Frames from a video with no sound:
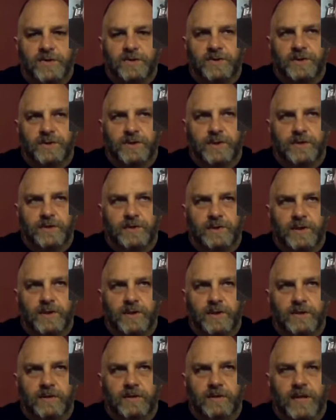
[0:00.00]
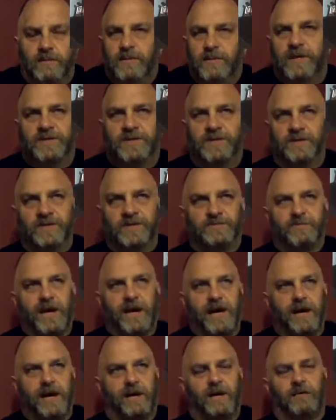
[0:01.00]
And I mentioned this back a
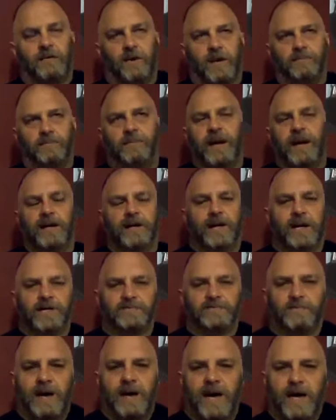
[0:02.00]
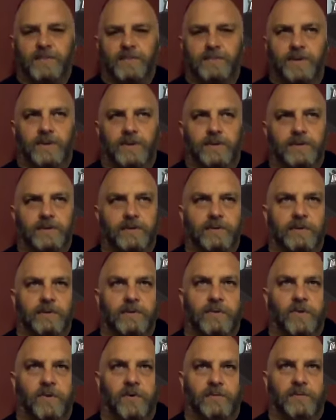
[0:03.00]
couple podcasts back, but
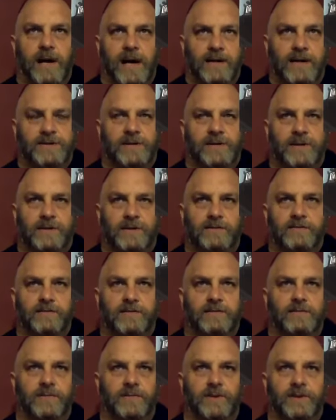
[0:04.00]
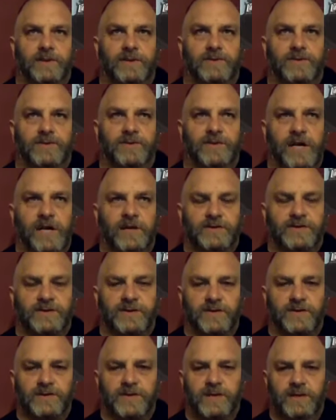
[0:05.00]
going back to the
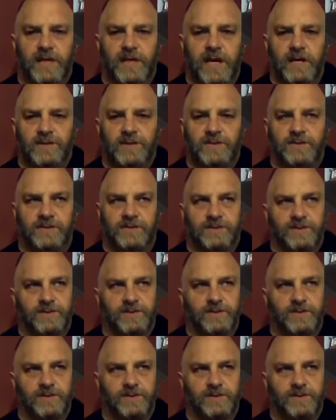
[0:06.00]
2016 Nationals,